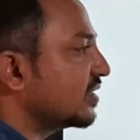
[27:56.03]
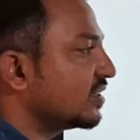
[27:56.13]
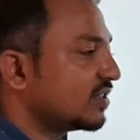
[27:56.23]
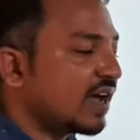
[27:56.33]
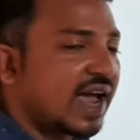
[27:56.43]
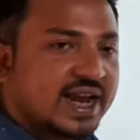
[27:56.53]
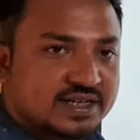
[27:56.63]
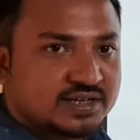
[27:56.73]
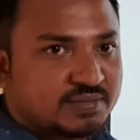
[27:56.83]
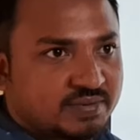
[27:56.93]
This is the
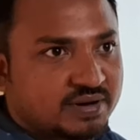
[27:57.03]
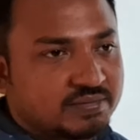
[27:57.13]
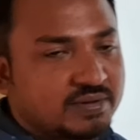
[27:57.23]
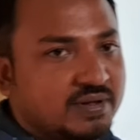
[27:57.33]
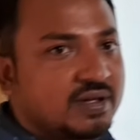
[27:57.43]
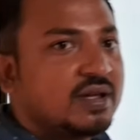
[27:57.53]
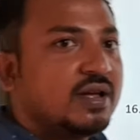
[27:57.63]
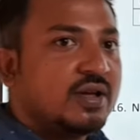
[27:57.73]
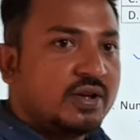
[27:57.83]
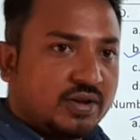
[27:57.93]
highest number
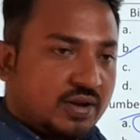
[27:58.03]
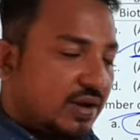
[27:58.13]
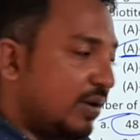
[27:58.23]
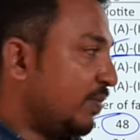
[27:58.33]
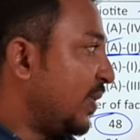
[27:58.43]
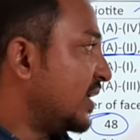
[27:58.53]
of